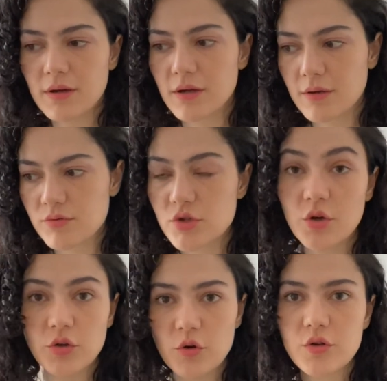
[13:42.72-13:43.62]
So
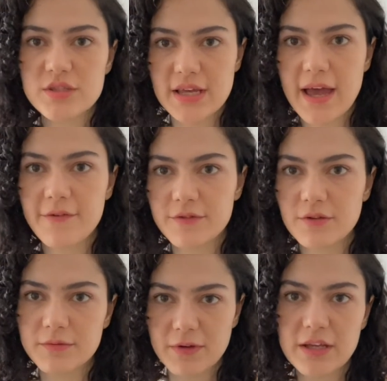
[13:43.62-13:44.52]
you also have
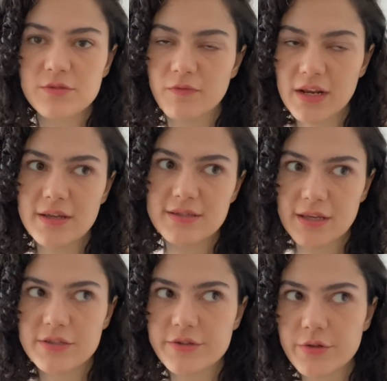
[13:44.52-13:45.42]
to, when I say
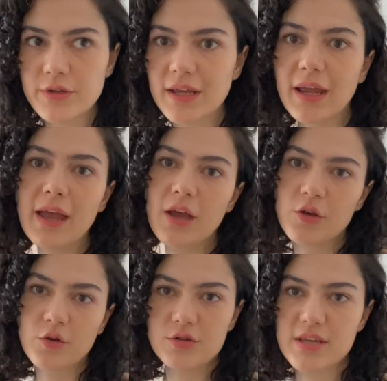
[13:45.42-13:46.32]
excluding,
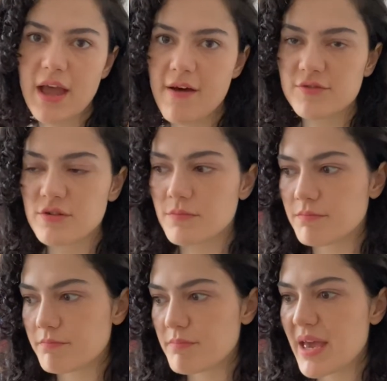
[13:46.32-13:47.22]
you also have to
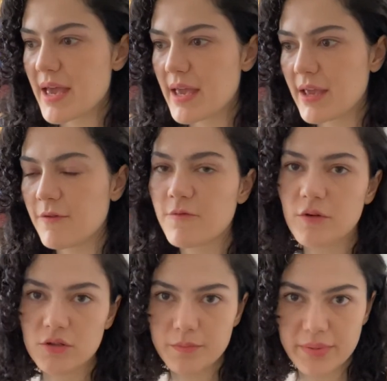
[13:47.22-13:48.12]
pay for
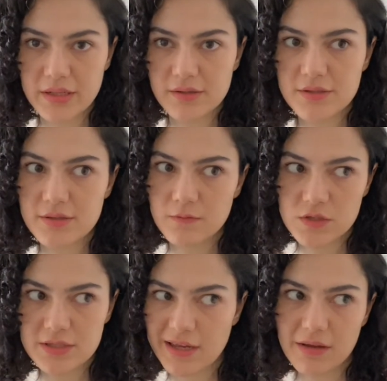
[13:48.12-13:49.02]
the bills, which
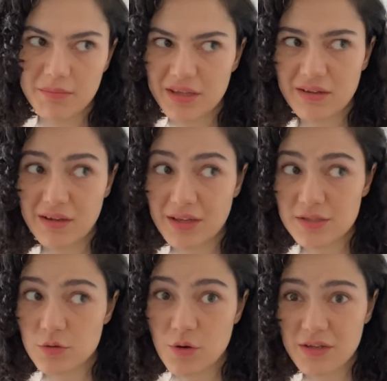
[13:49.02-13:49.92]
is about
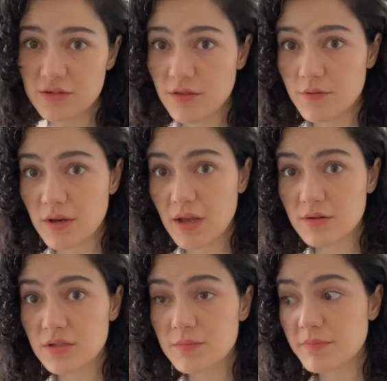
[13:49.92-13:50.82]
200,
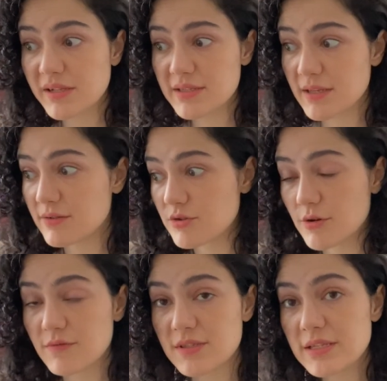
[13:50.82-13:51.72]
300 bills and
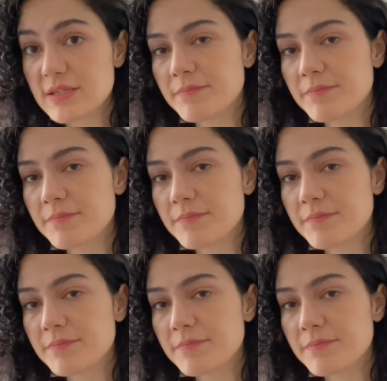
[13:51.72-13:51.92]
services.